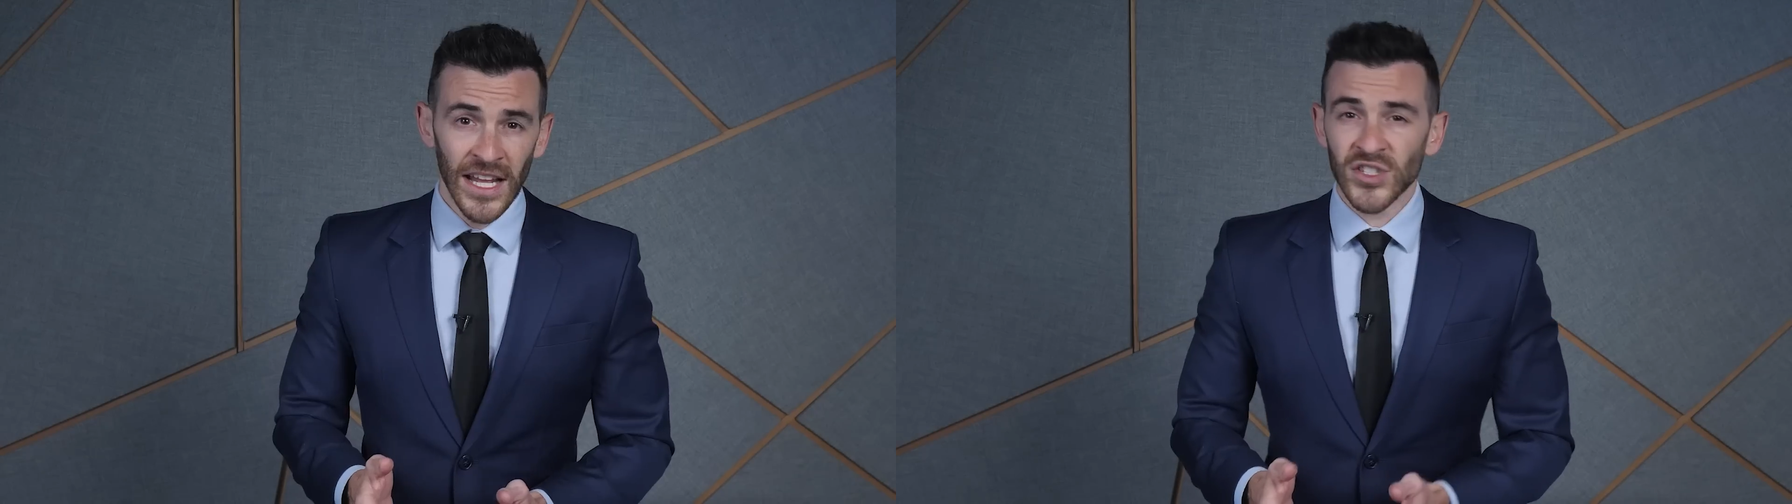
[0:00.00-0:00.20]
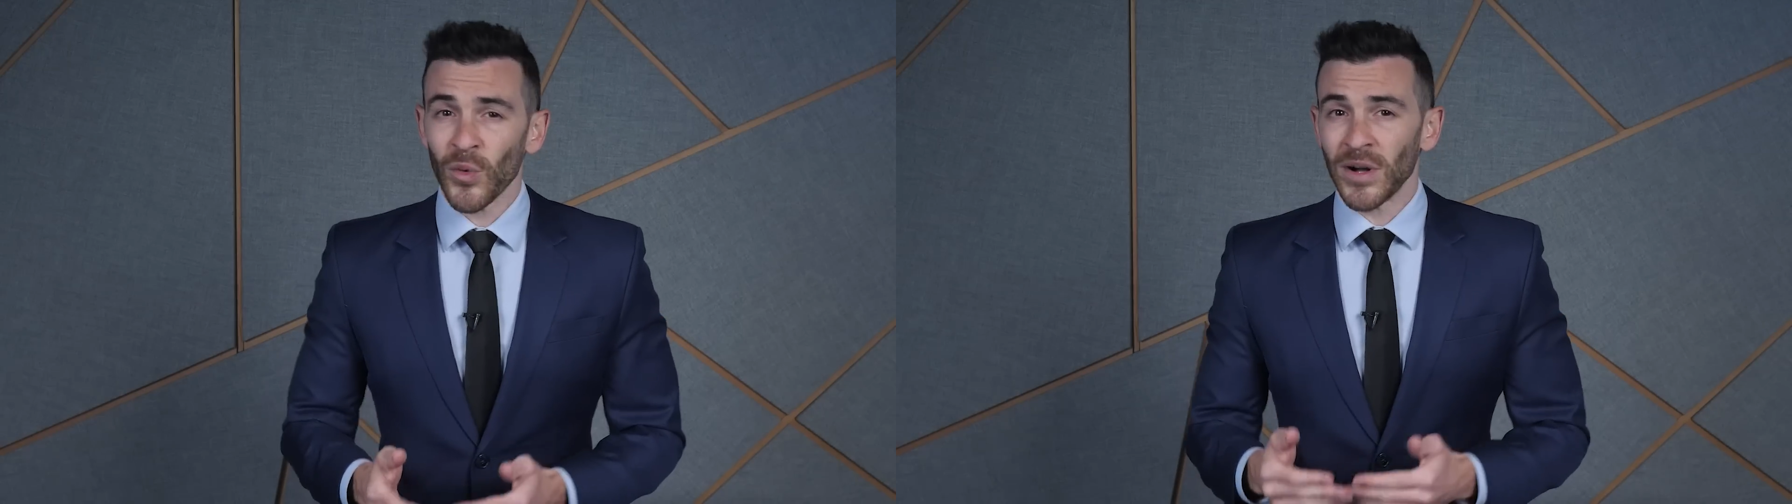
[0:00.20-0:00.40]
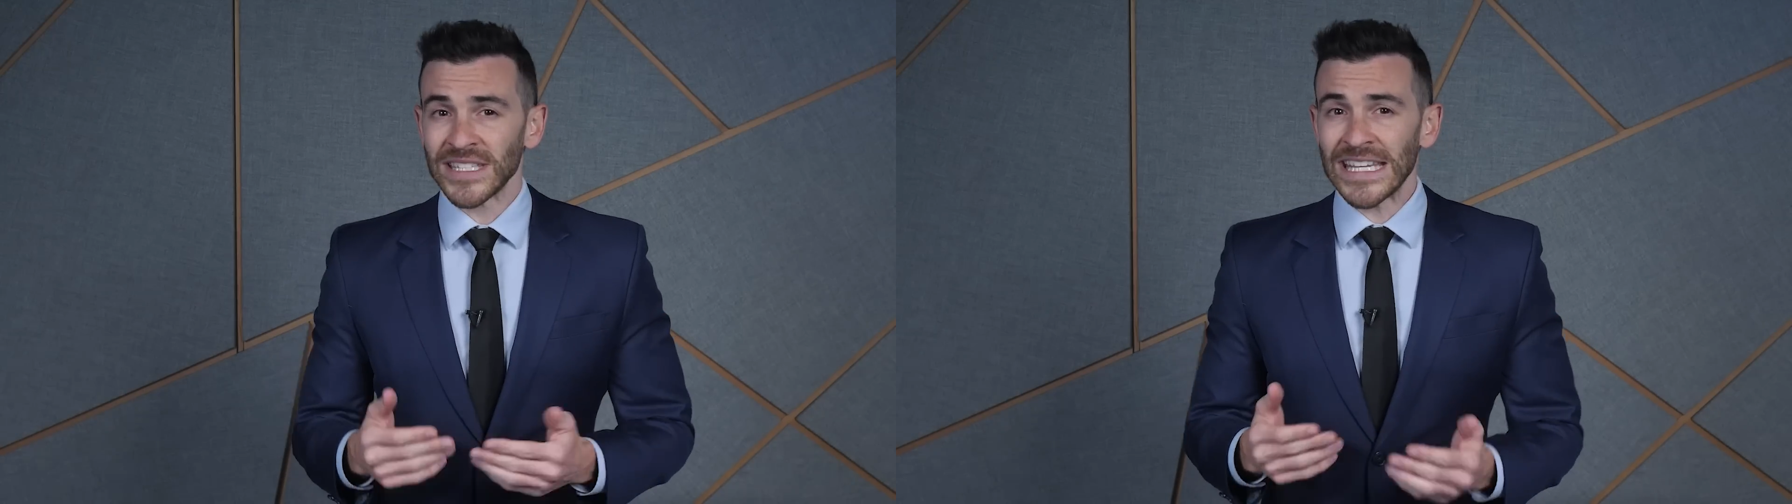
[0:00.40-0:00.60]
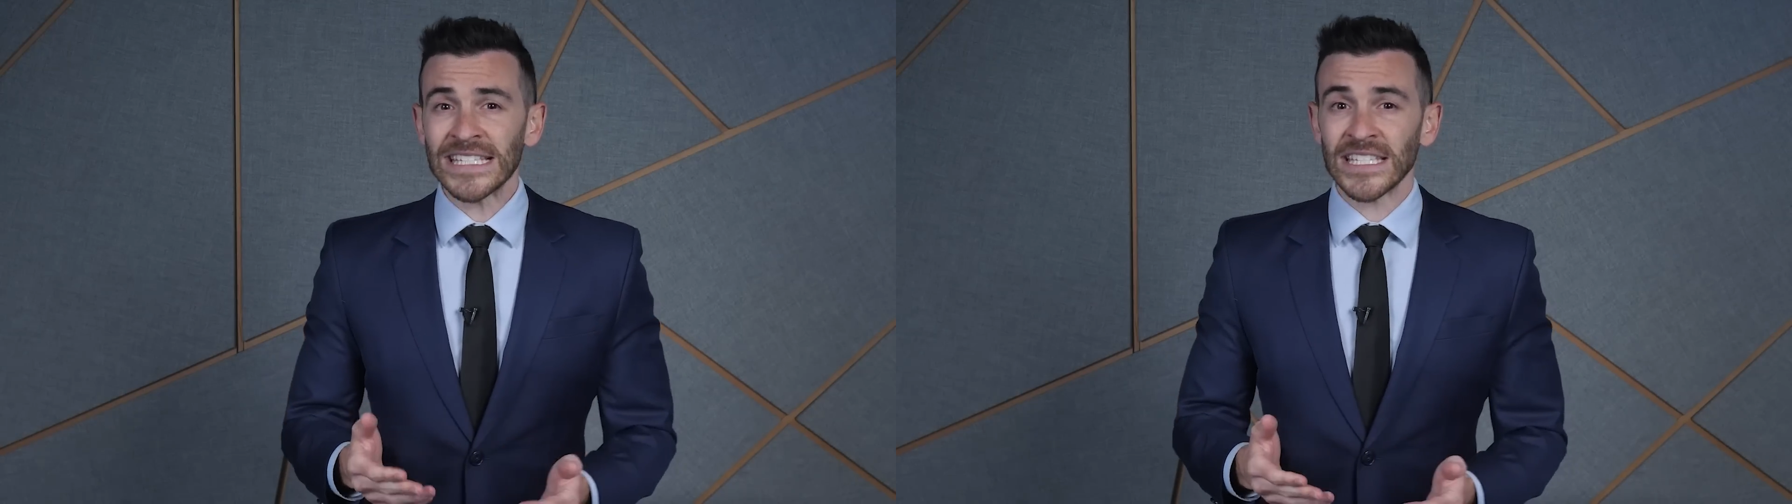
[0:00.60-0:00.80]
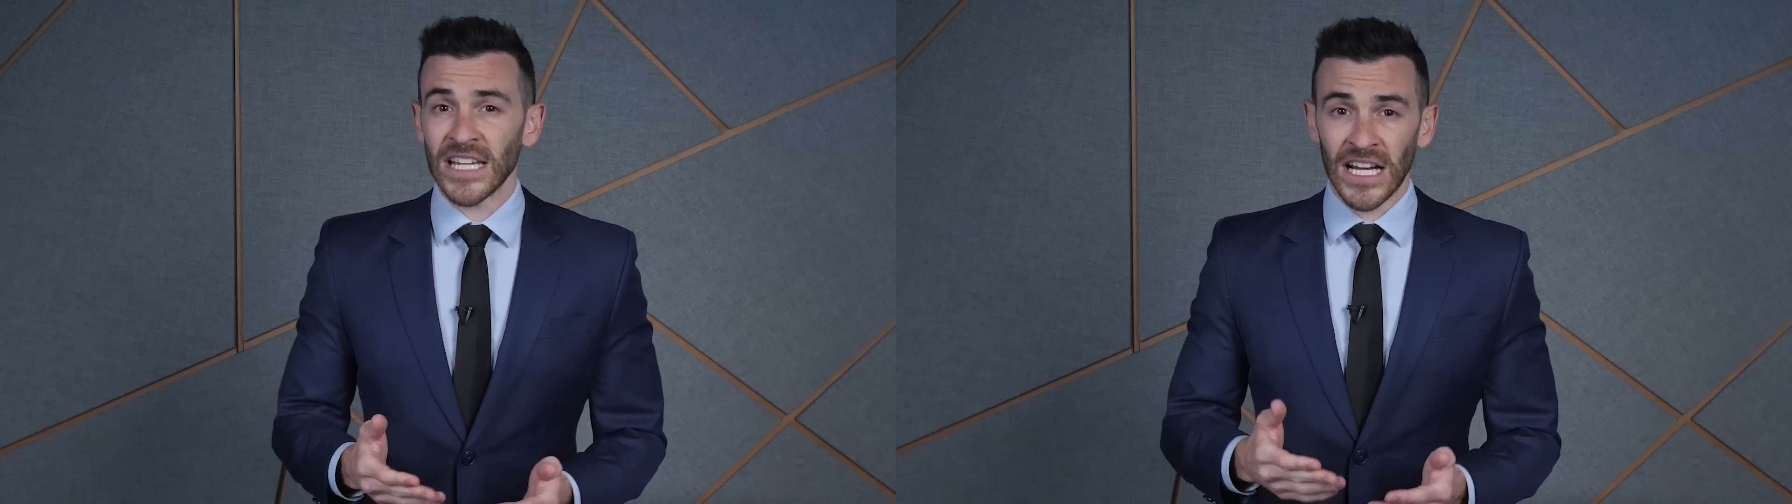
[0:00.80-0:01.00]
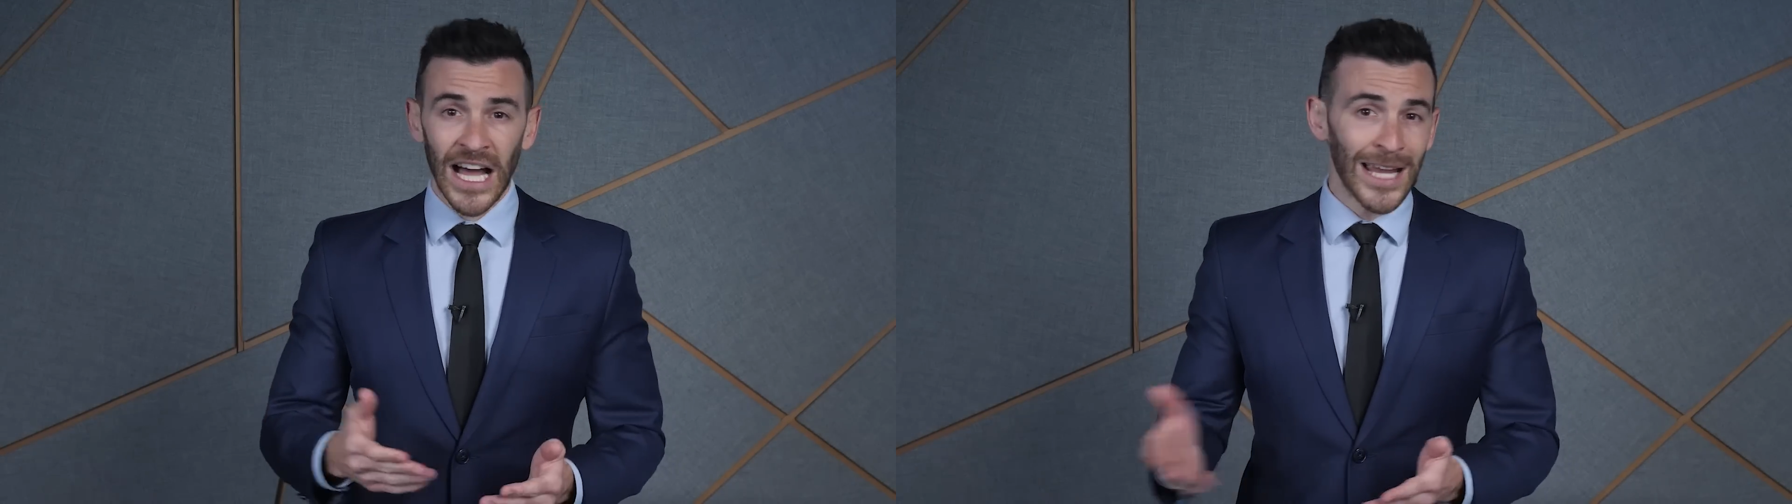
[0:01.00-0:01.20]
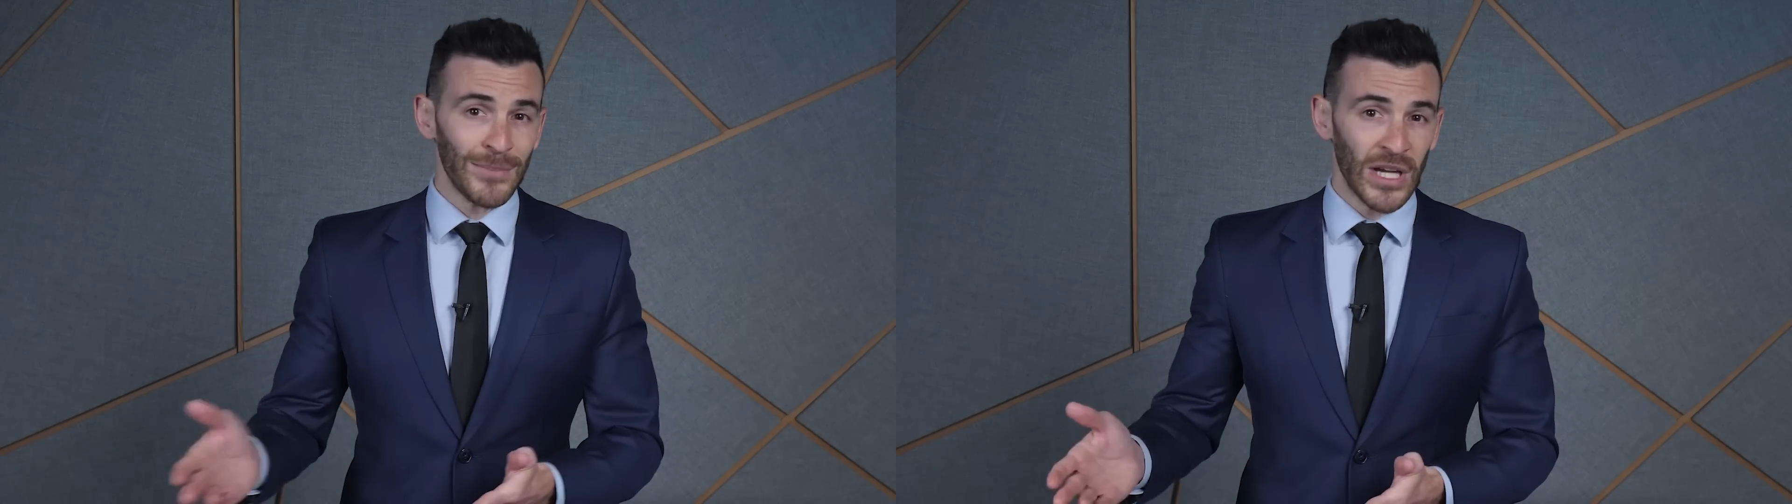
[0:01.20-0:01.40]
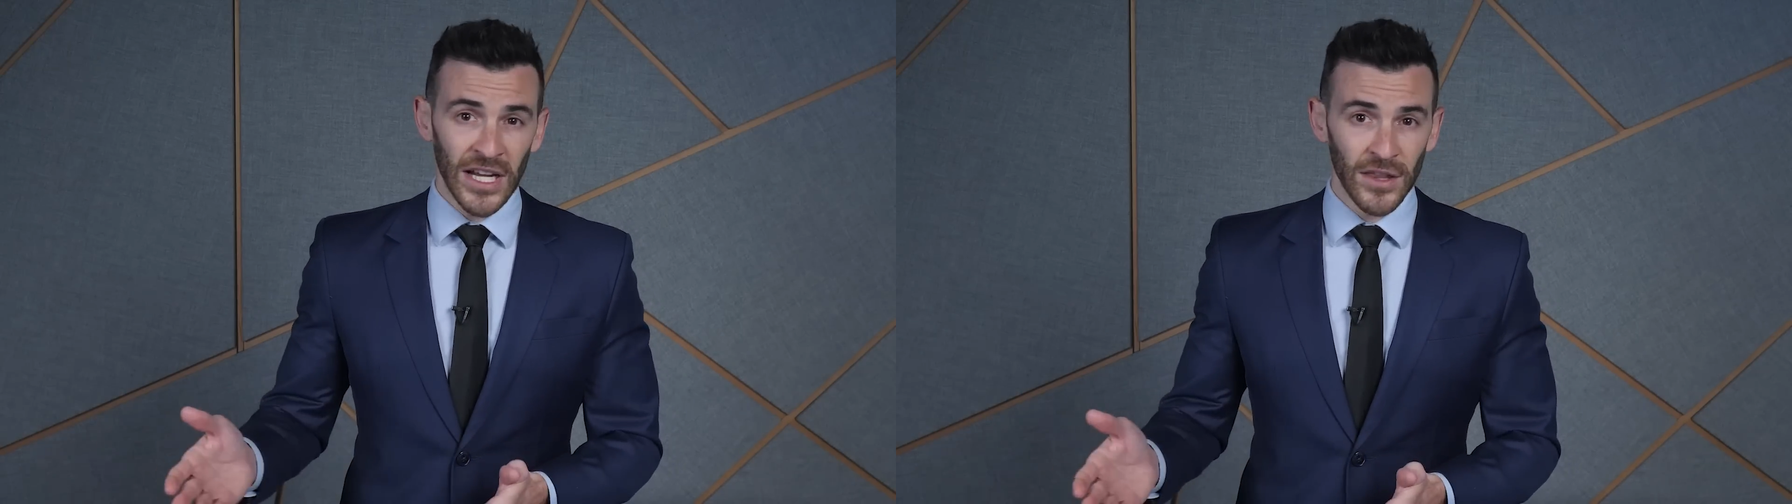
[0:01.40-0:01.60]
And so while it's easy to hide
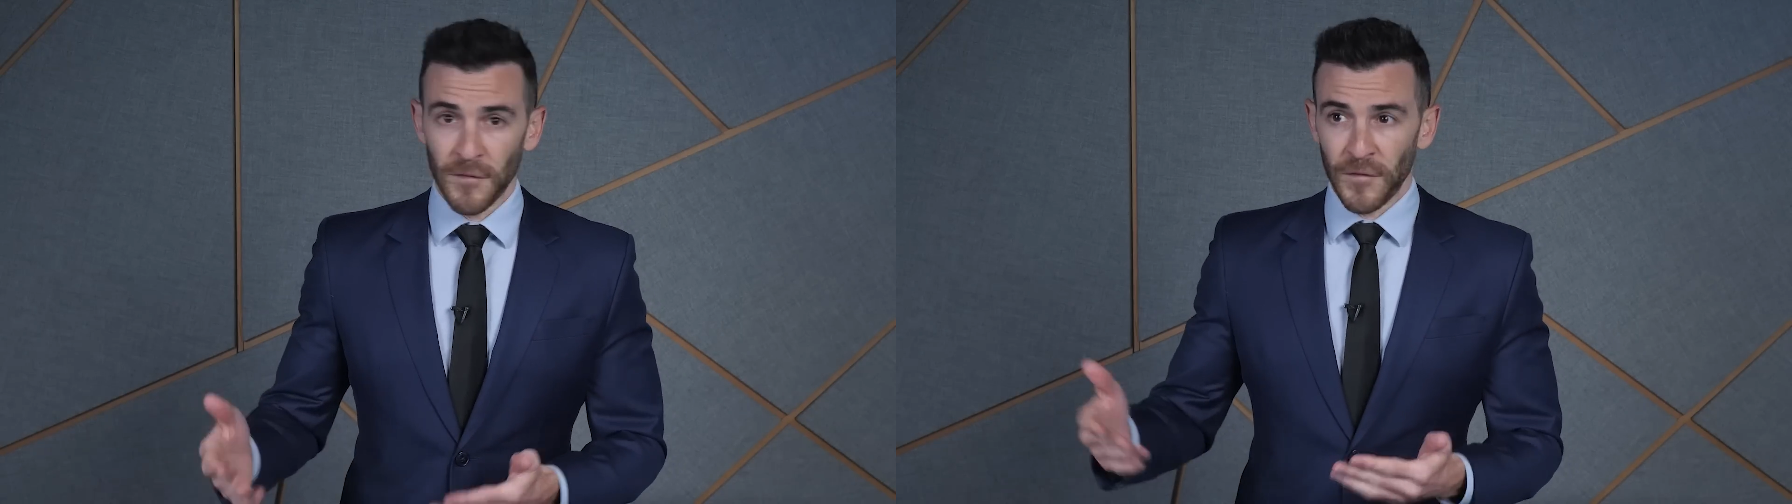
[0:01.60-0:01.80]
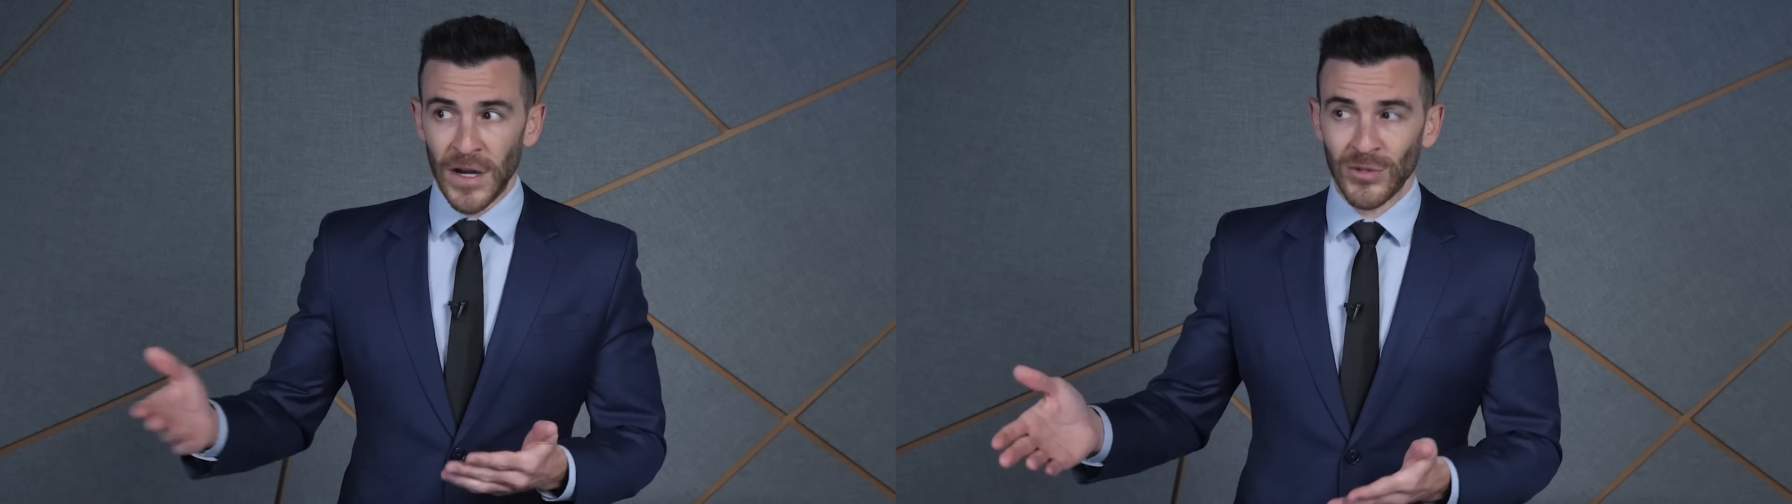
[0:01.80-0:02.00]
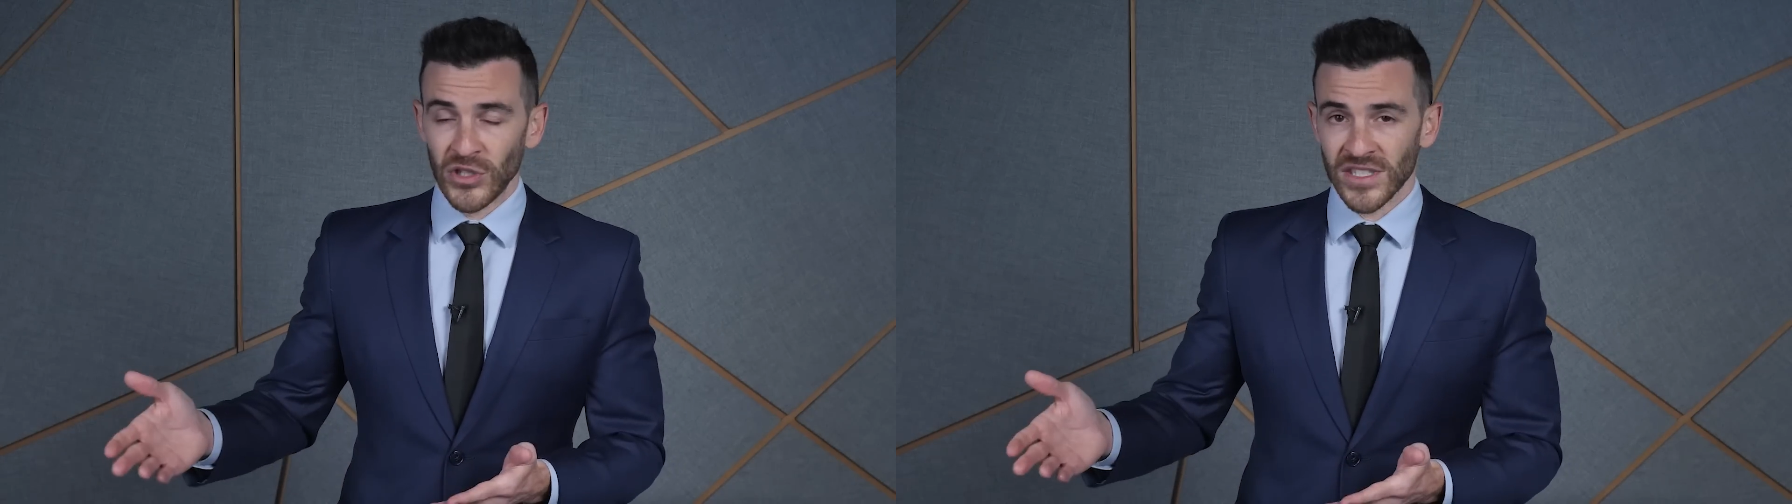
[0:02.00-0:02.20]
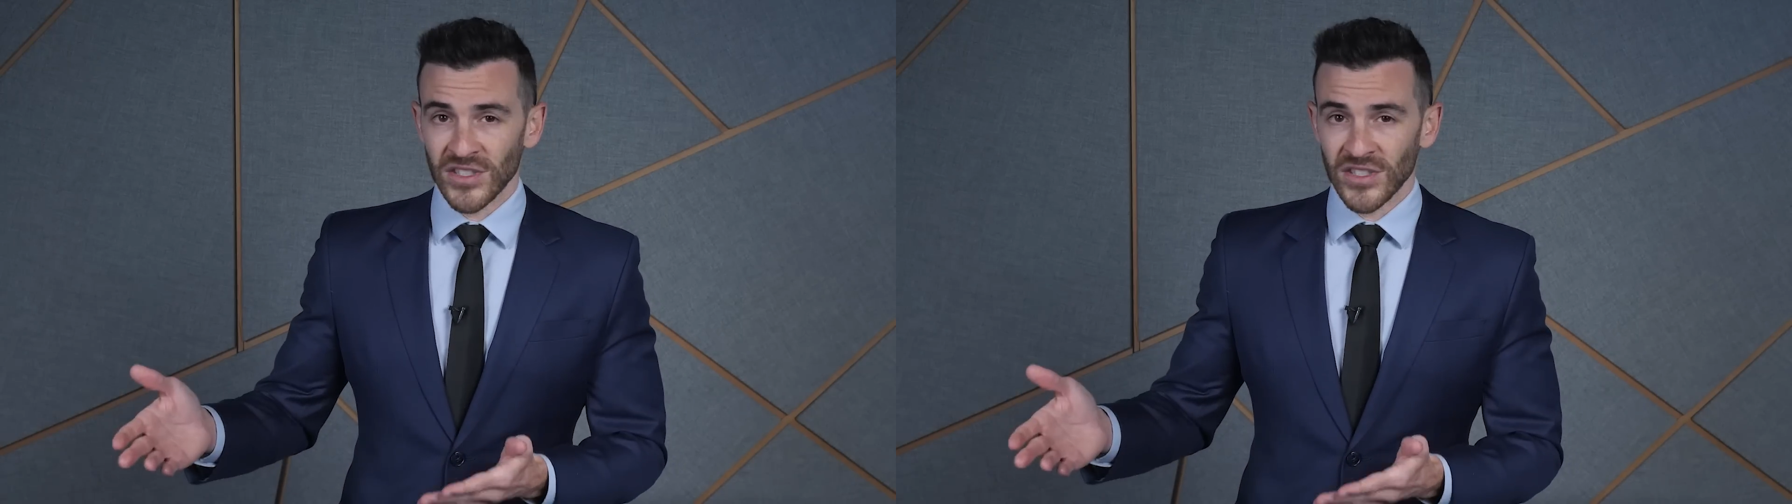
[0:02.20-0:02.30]
behind the framers